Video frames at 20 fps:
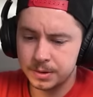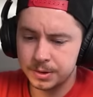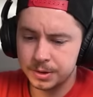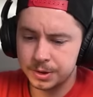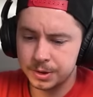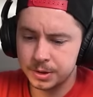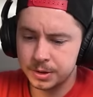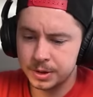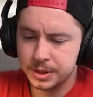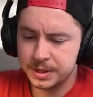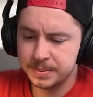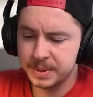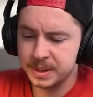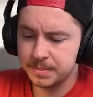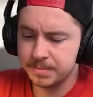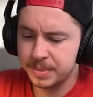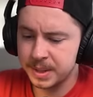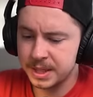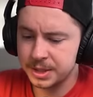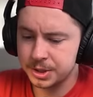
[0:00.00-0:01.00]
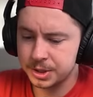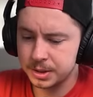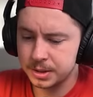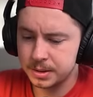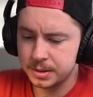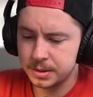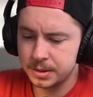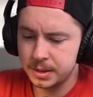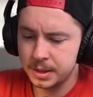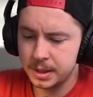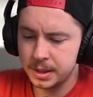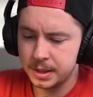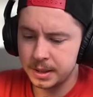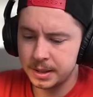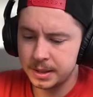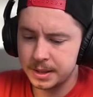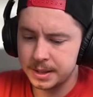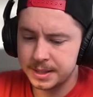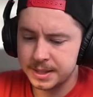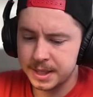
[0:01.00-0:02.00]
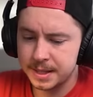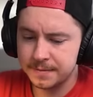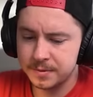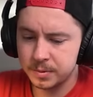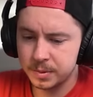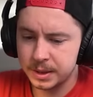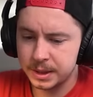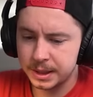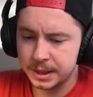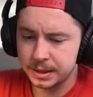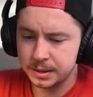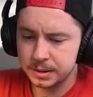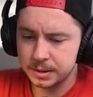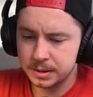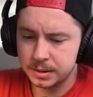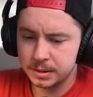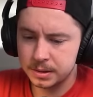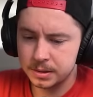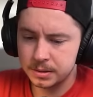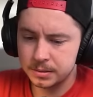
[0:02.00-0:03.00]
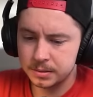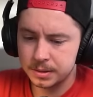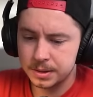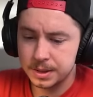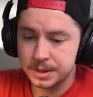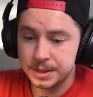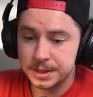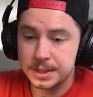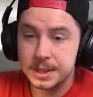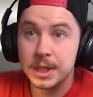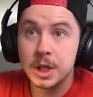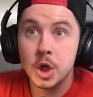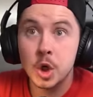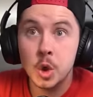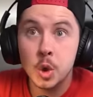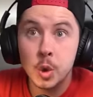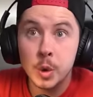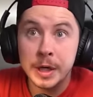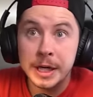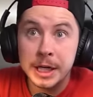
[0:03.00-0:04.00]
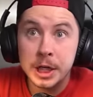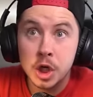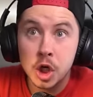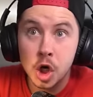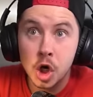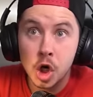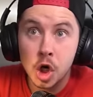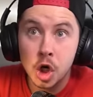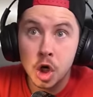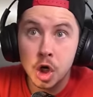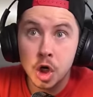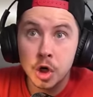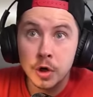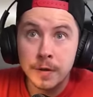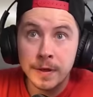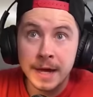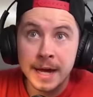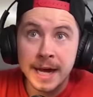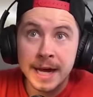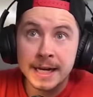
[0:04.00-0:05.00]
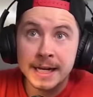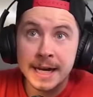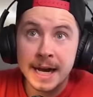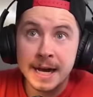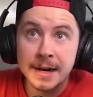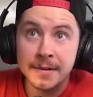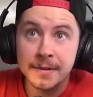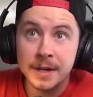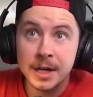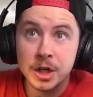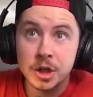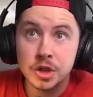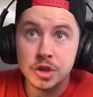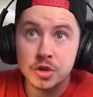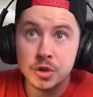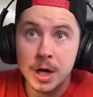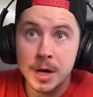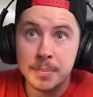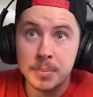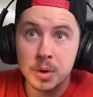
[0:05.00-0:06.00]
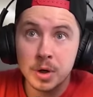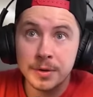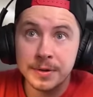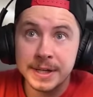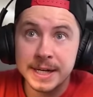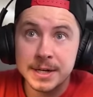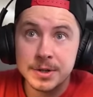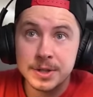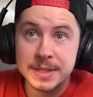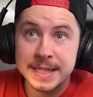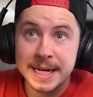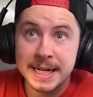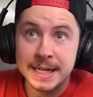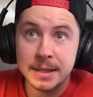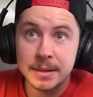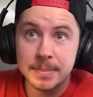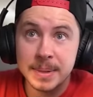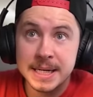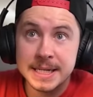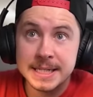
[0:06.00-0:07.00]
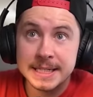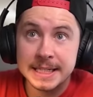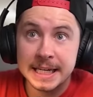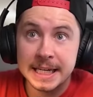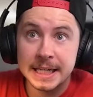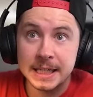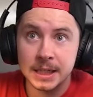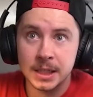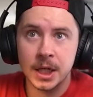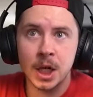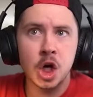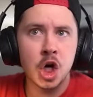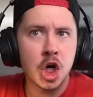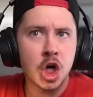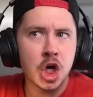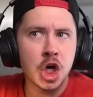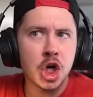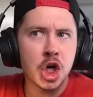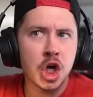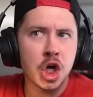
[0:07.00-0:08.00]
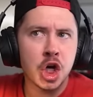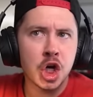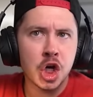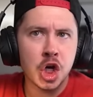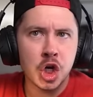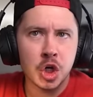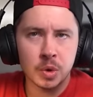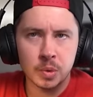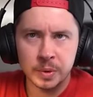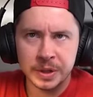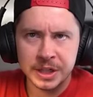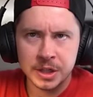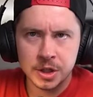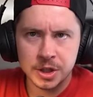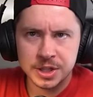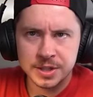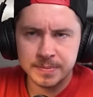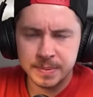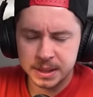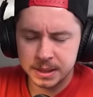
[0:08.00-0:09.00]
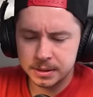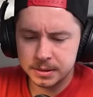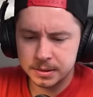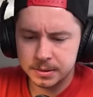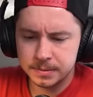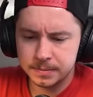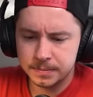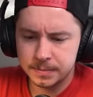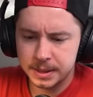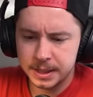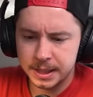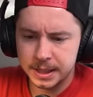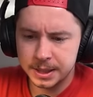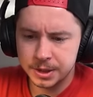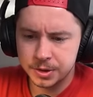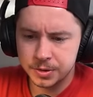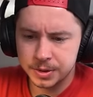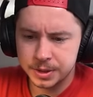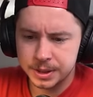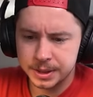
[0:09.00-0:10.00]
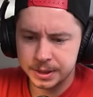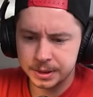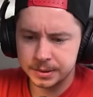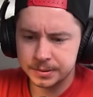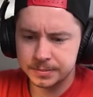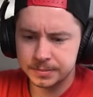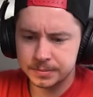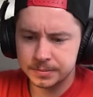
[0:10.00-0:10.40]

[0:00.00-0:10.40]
Sure, he's being patient. He saved 1 healer. Oh, because he's gonna recall her the heck out of there and drop her on the outside of the base again. Recall spell. Interesting.